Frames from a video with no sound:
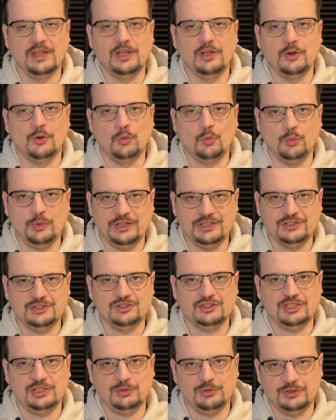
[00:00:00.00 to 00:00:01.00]
which
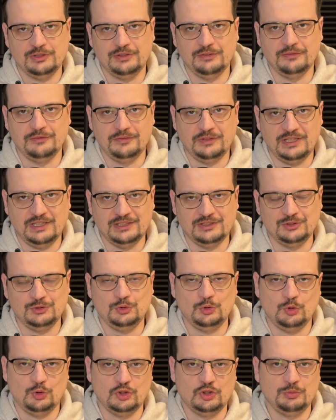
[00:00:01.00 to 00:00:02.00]
serial device
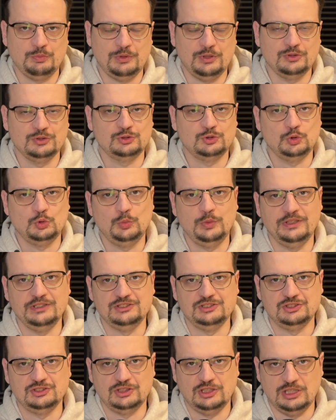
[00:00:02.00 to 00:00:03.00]
corresponds to which
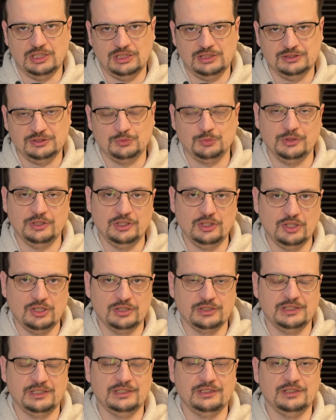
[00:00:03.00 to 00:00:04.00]
slot
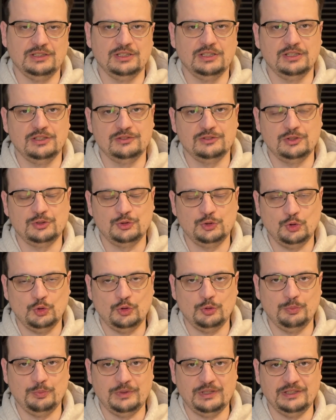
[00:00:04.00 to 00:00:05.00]
regarding the Turing
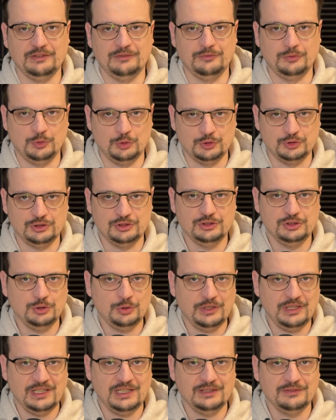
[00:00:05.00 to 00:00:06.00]
Pi version you
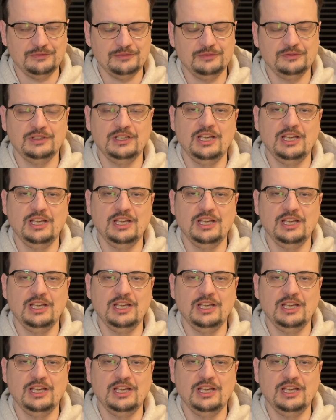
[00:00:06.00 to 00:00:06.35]
have,